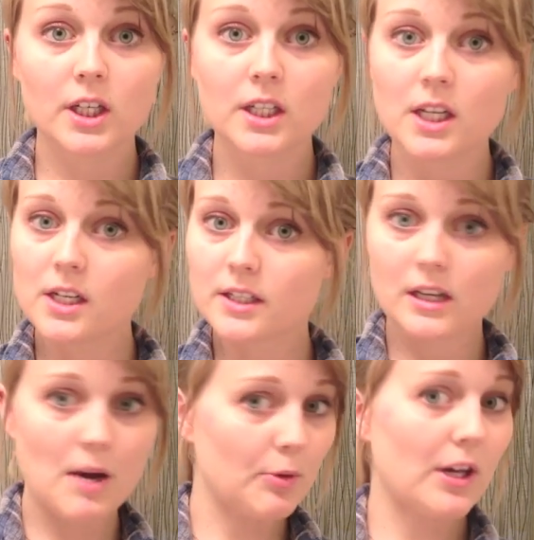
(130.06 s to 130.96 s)
to need is a
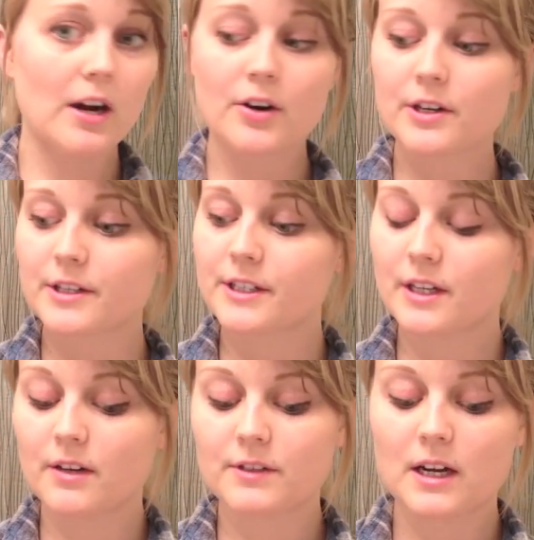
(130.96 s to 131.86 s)
couple hours
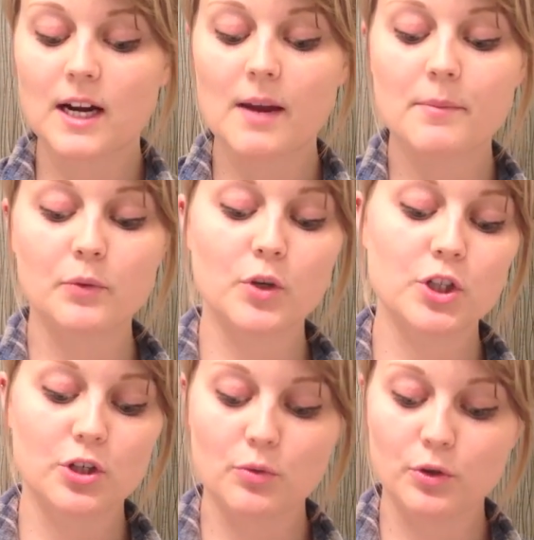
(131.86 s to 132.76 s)
of time in
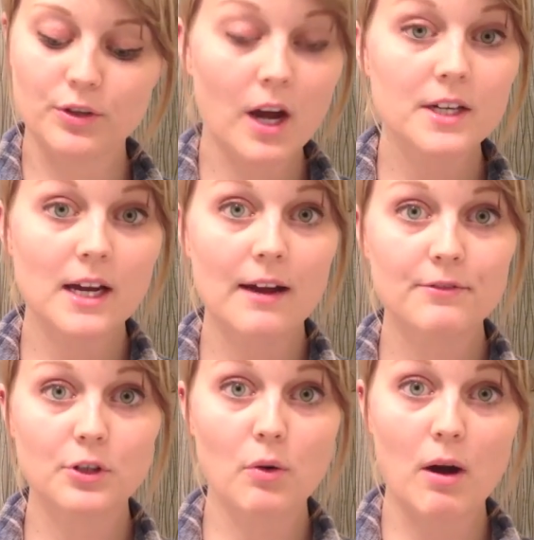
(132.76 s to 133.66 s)
which you will not have
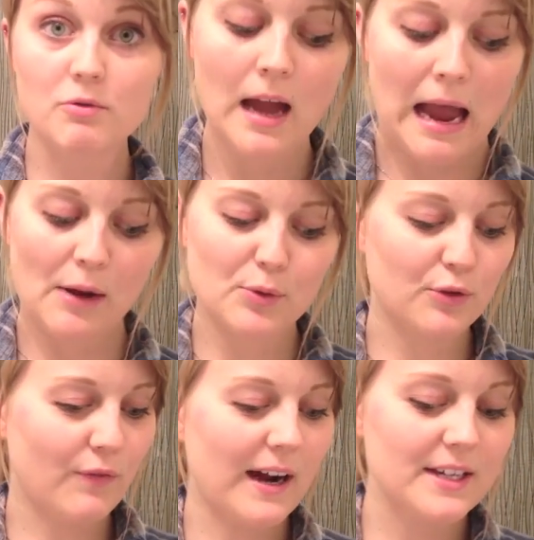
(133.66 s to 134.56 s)
to go out. I would
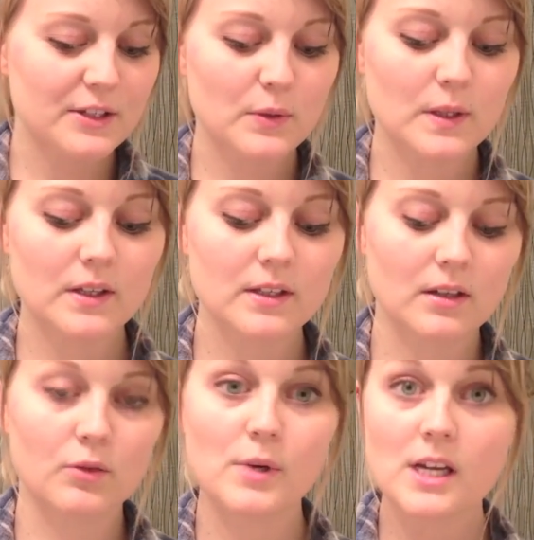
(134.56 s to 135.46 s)
advise doing this
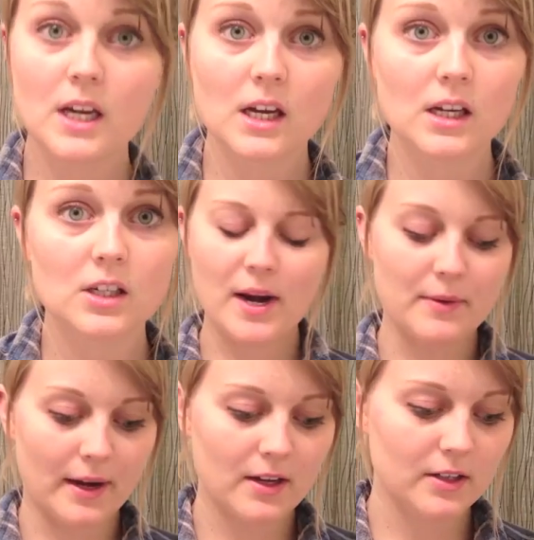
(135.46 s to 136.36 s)
on a weekend.
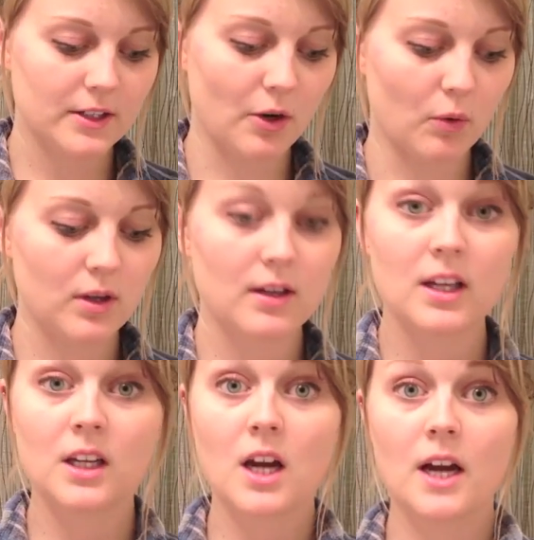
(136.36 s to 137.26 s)
Anyway, so
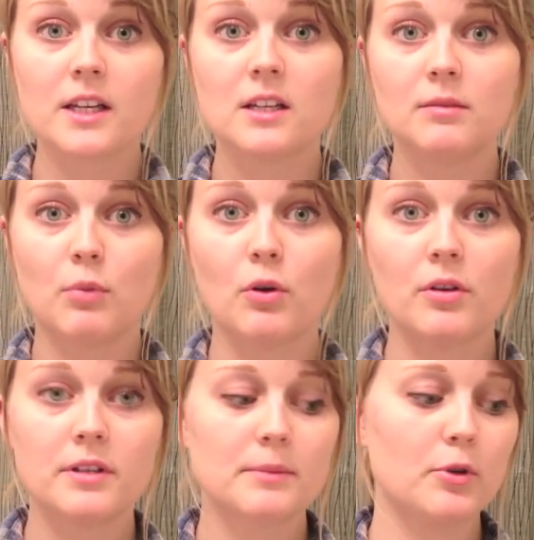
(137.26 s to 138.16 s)
honey,
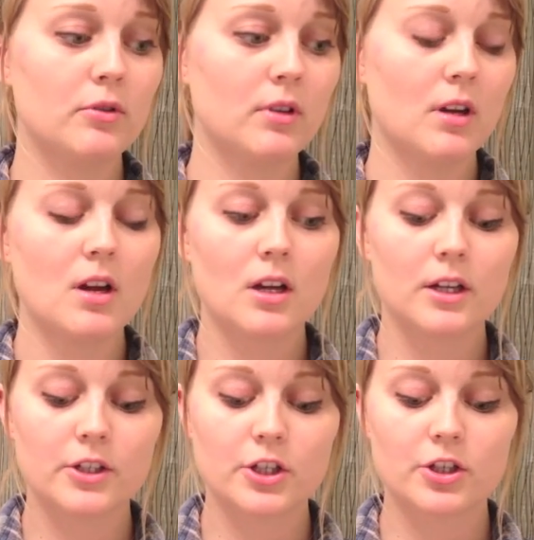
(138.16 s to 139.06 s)
bowl, spoon,
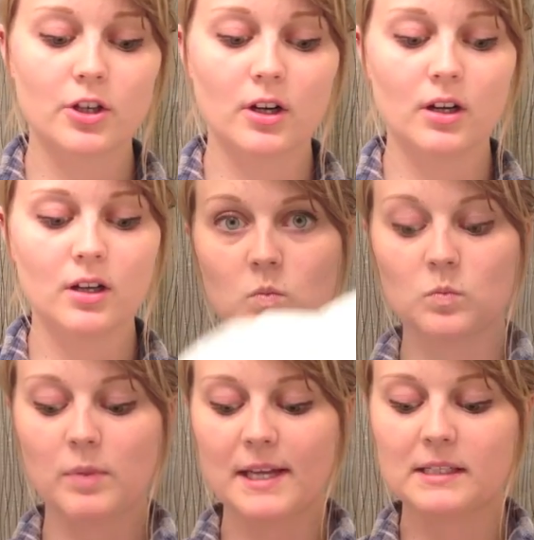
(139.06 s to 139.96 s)
conditioner,
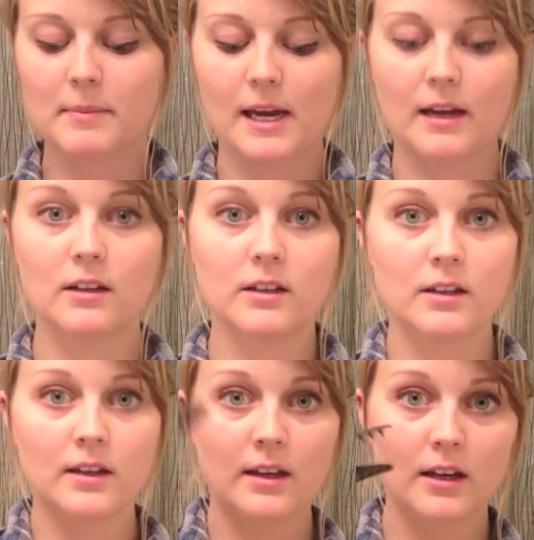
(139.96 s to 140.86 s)
plastic bag,
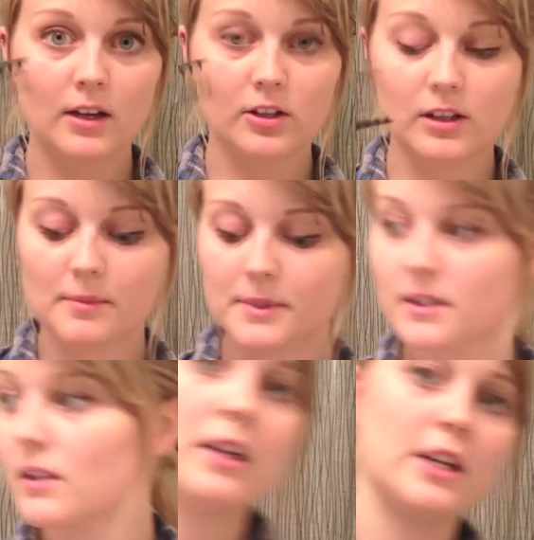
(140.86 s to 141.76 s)
hair
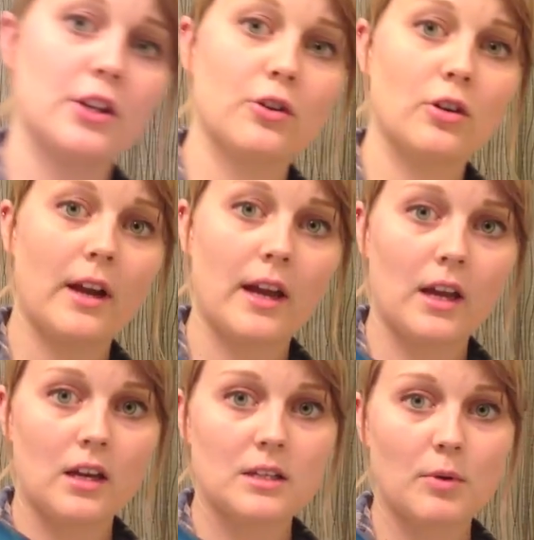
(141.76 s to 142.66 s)
clips, either
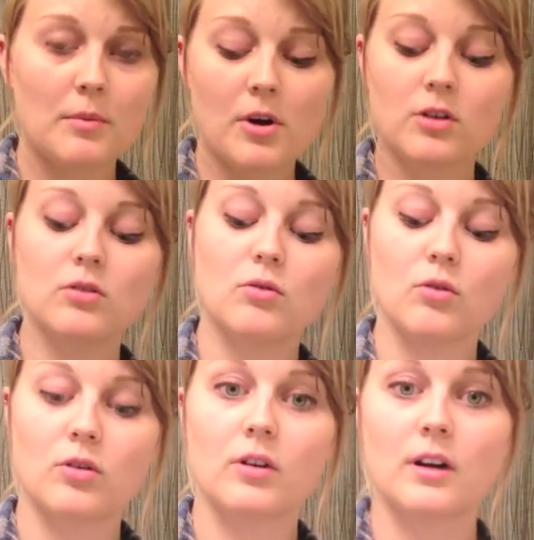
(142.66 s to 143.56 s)
a spray bottle
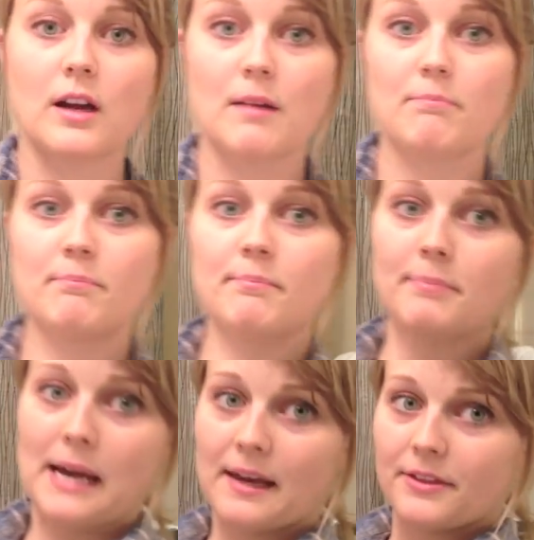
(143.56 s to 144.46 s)
or a
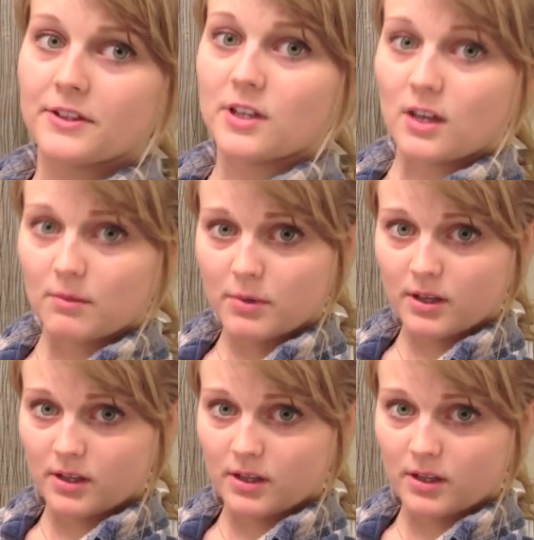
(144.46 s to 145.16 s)
bathtub